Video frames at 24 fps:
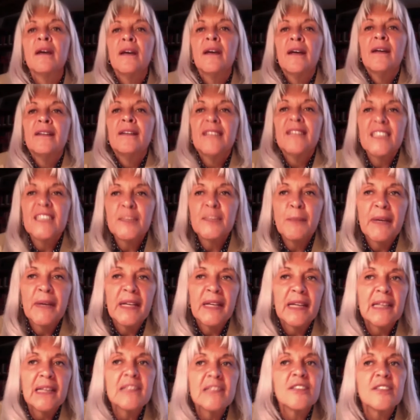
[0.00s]
This
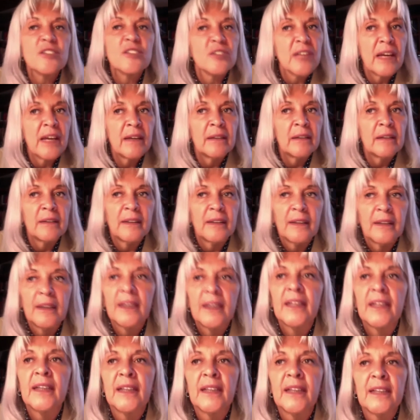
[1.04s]
medical society
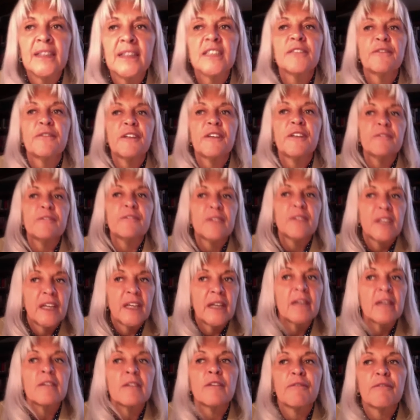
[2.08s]
in its fifth
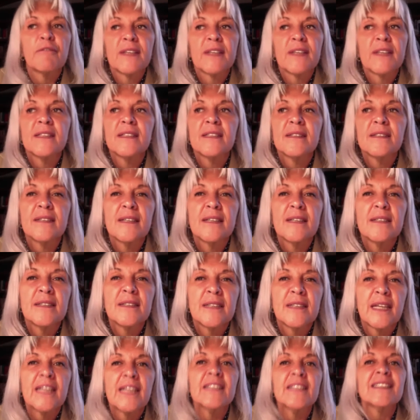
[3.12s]
year of existence
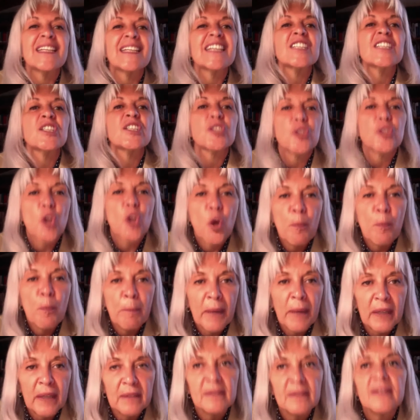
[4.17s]
is the
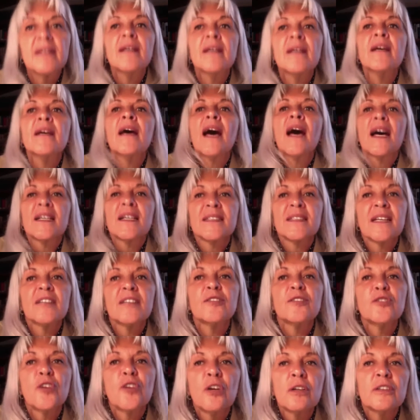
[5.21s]
SOMETH, as I
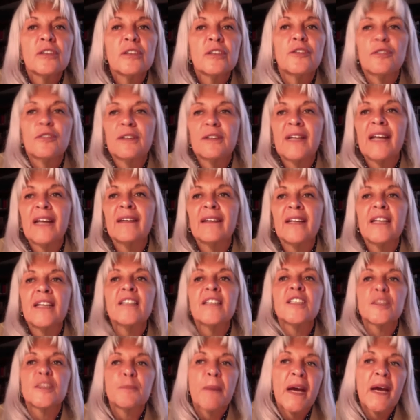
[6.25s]
told you, that in
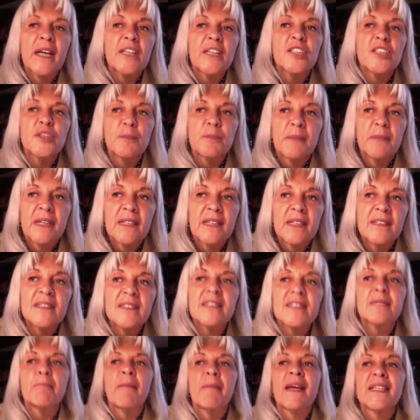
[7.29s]
Spanish
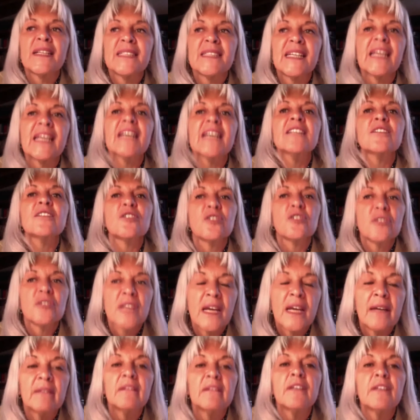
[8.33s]
means Mexican
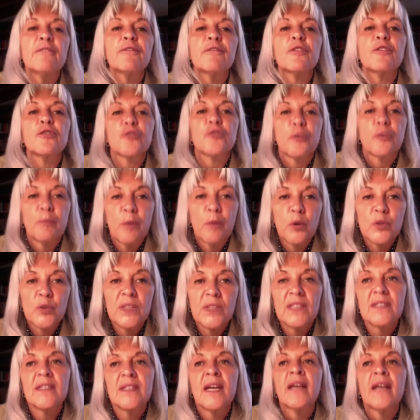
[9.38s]
Society for
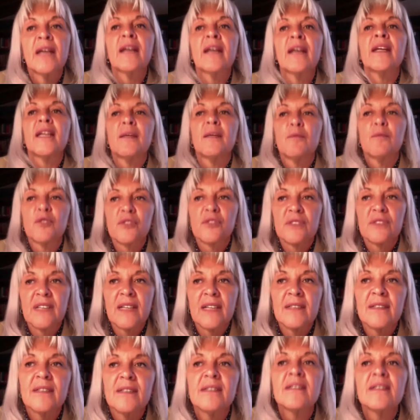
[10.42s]
Thrombosis and
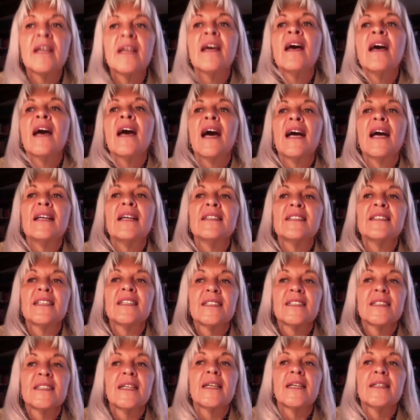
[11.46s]
Hemostasis, and
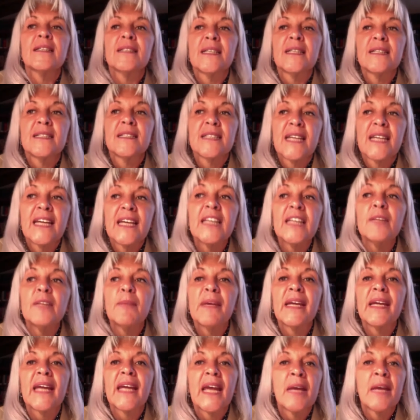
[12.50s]
since, since it
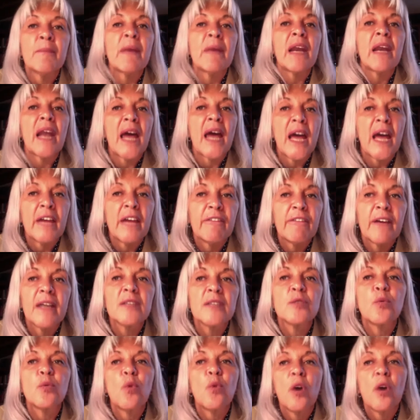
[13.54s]
became alive,
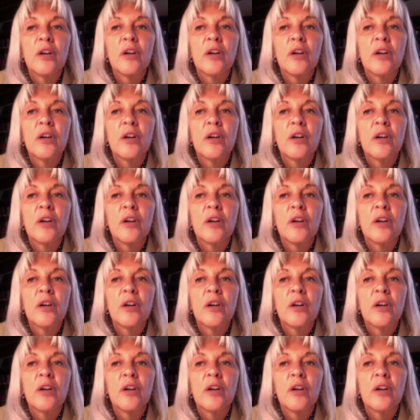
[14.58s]
has worked